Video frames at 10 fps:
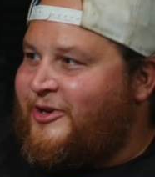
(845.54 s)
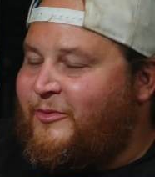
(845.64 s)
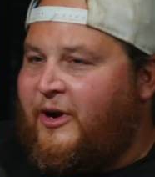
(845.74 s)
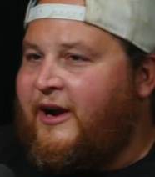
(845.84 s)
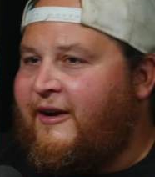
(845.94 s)

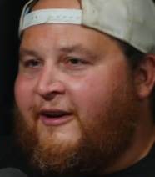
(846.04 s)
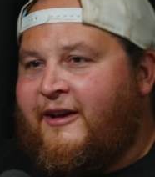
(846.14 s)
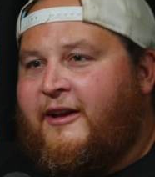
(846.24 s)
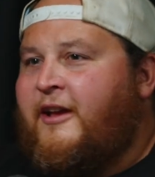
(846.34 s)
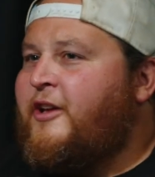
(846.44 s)
where
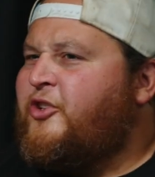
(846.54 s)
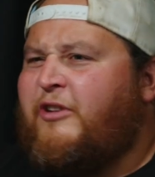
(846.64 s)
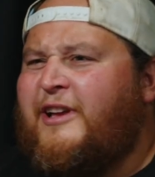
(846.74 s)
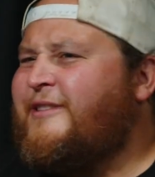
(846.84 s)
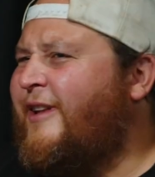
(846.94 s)

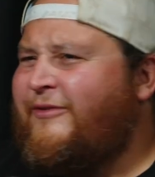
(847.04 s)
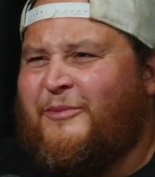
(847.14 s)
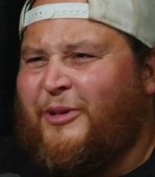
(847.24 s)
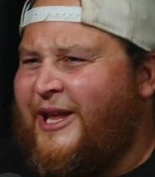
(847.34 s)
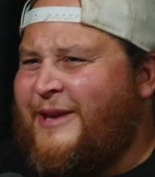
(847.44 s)
trades love to
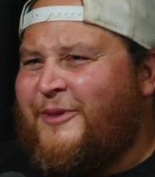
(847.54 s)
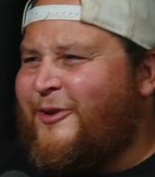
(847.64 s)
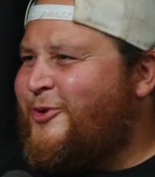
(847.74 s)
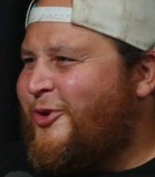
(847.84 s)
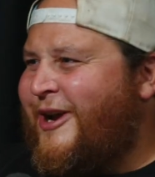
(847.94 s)
blame
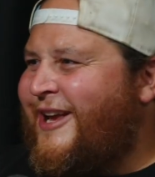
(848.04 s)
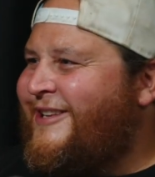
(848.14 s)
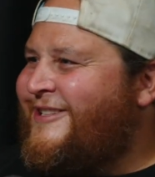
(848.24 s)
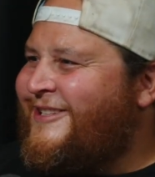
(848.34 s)
other trades,